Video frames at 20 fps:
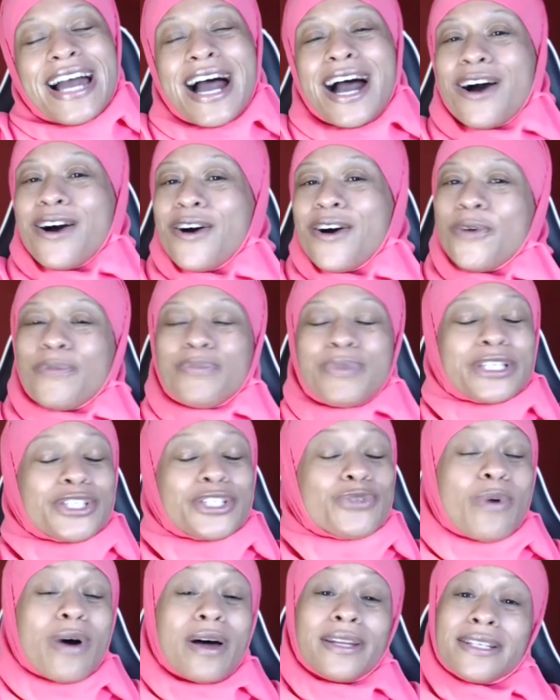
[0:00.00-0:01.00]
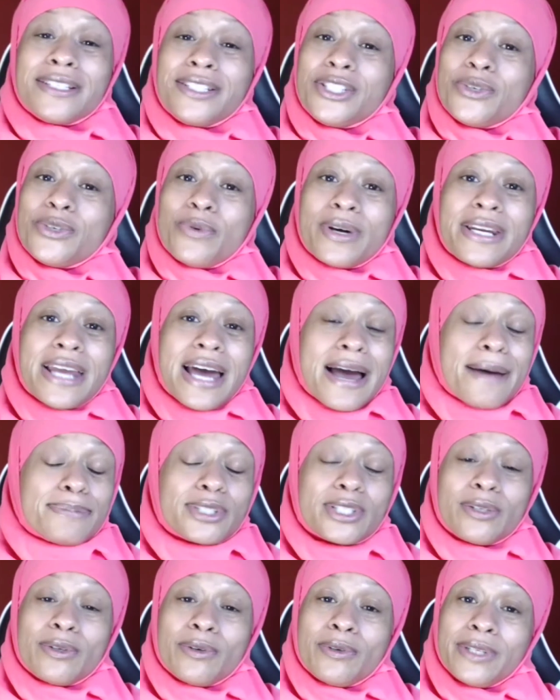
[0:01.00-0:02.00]
I hope that you all are doing
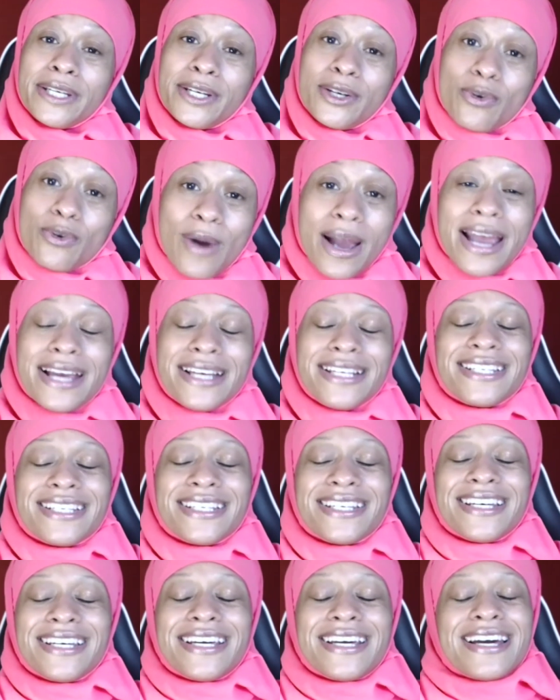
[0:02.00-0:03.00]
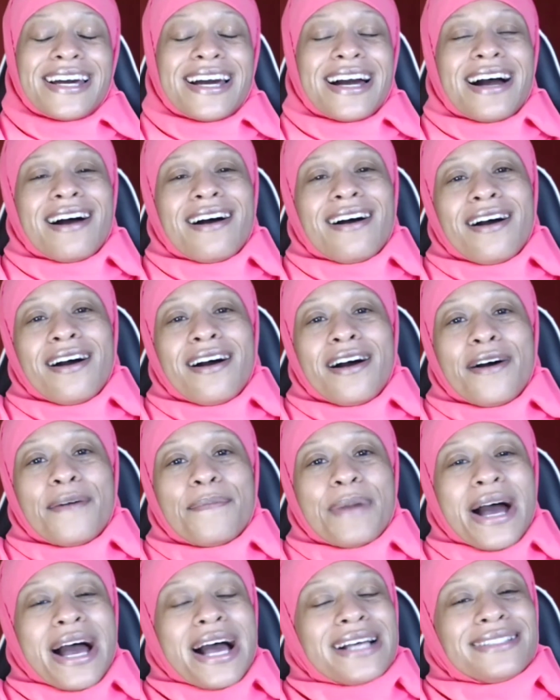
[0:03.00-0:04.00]
absolutely great.
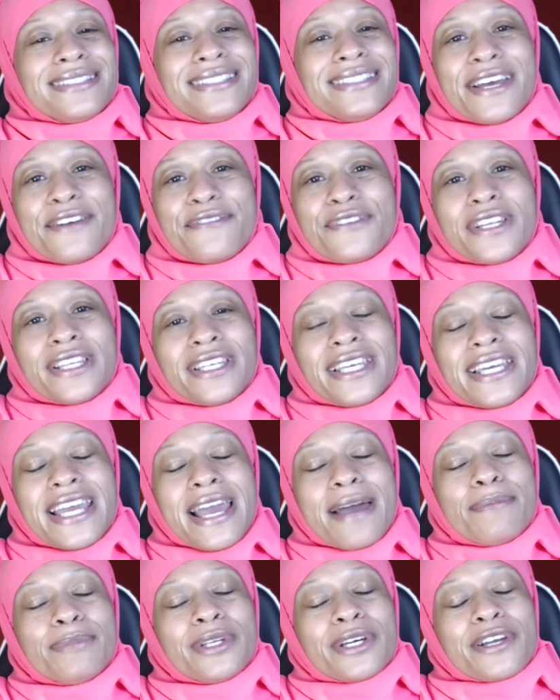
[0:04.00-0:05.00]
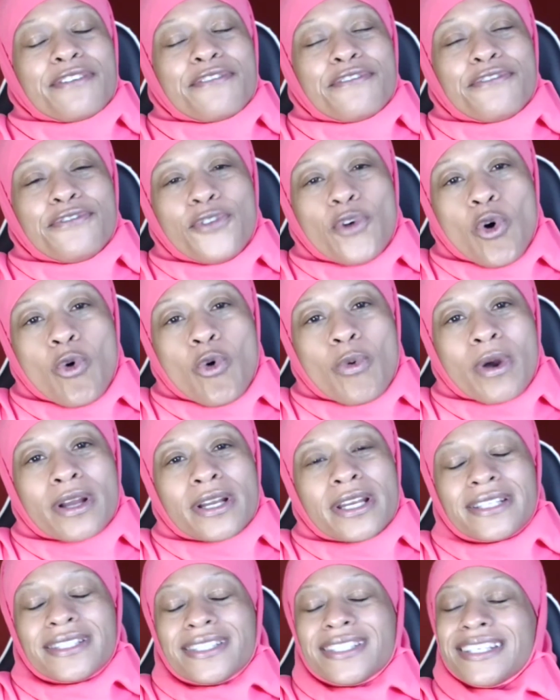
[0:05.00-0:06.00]
Um, I definitely am looking
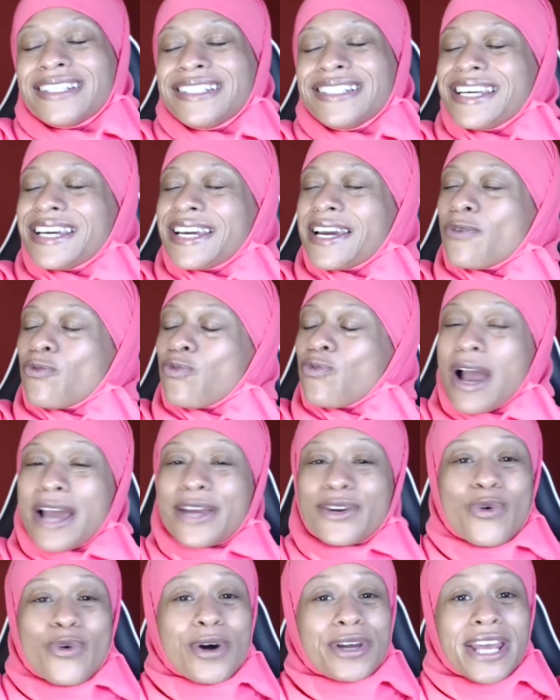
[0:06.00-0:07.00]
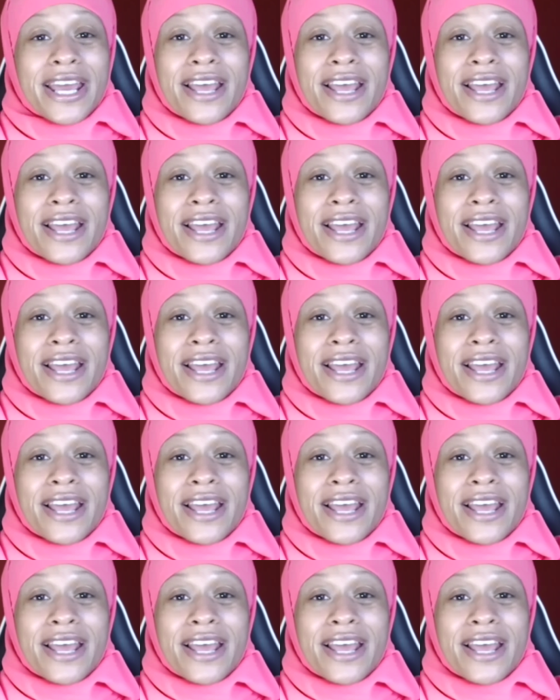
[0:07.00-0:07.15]
forward to digging right on